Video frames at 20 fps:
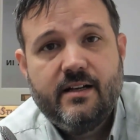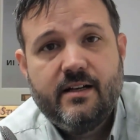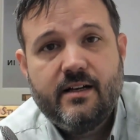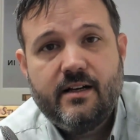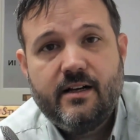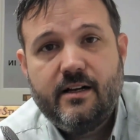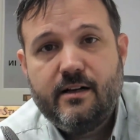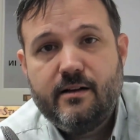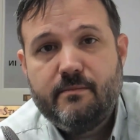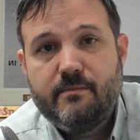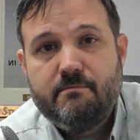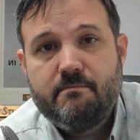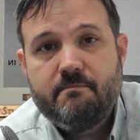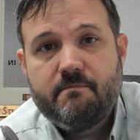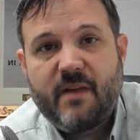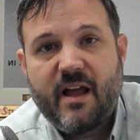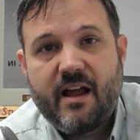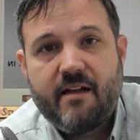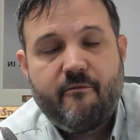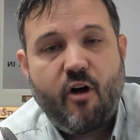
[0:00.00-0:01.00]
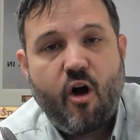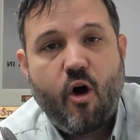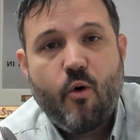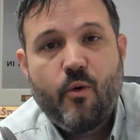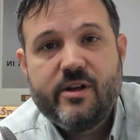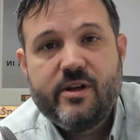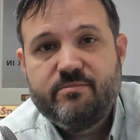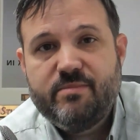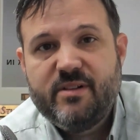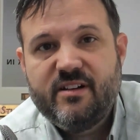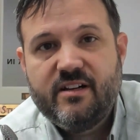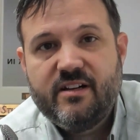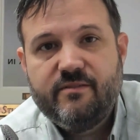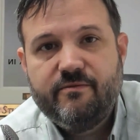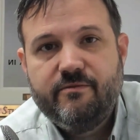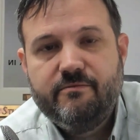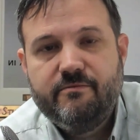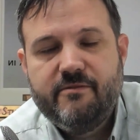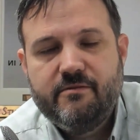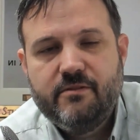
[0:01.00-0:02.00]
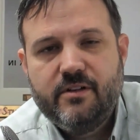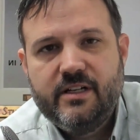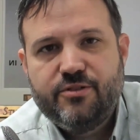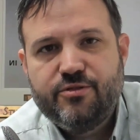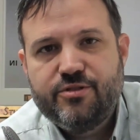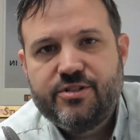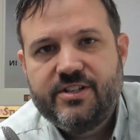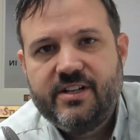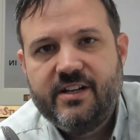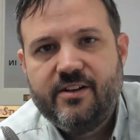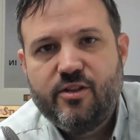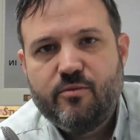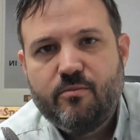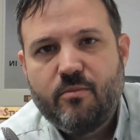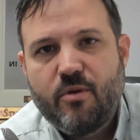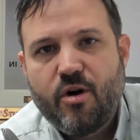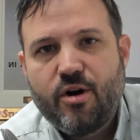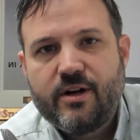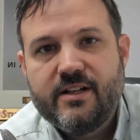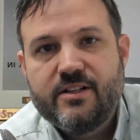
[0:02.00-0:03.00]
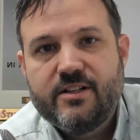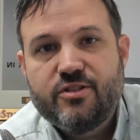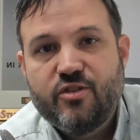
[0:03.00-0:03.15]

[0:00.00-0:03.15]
I've always been interested in the market,